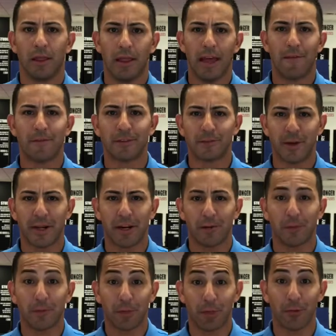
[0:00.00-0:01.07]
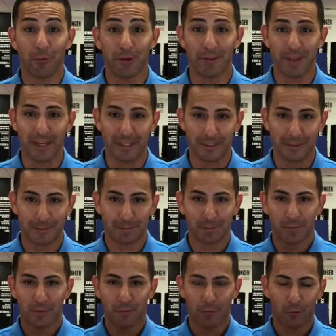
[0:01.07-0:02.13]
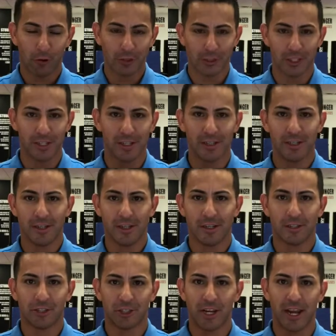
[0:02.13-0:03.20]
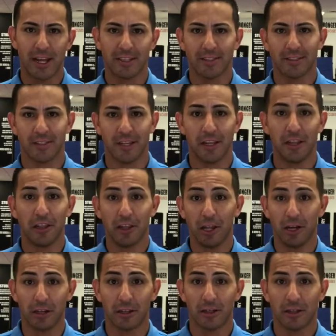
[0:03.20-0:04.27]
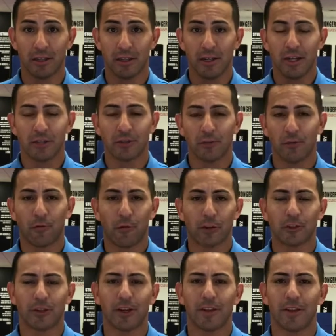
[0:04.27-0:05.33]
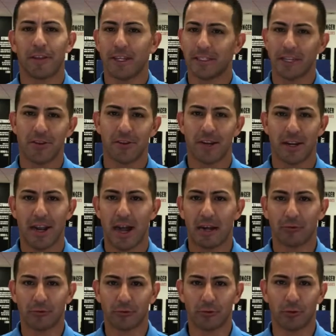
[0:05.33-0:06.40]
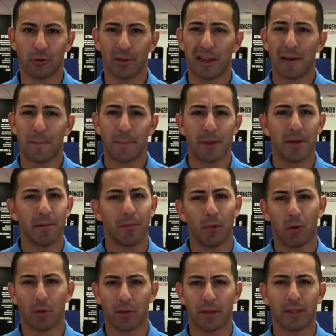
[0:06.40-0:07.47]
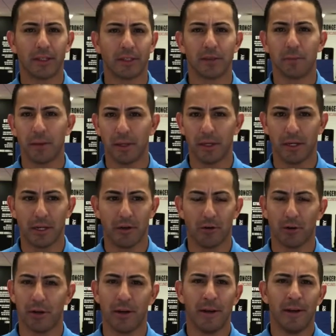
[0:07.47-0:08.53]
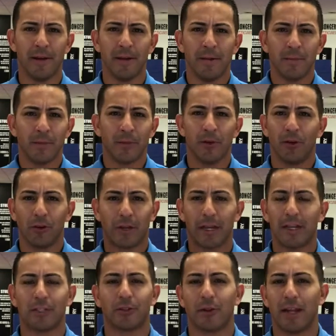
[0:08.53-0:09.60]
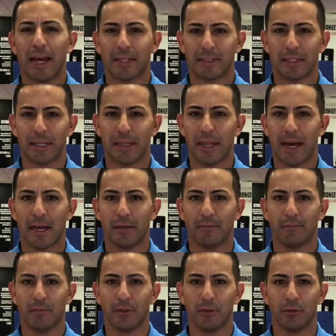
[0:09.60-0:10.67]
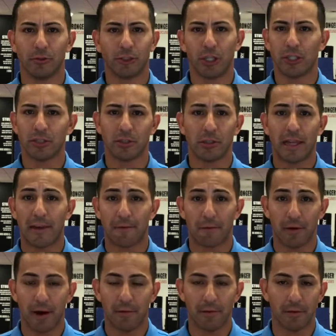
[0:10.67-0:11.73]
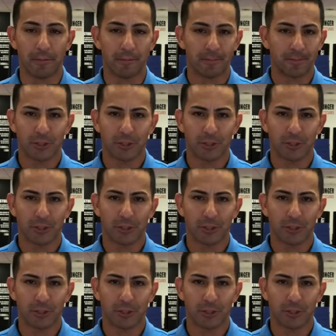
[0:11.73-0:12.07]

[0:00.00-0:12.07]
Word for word: Life is made out of three things fortune, chance, and luck. So, fortune are the things that you cannot control, like being born with a disability or, you know, getting into an accident that, you know, changes your life forever.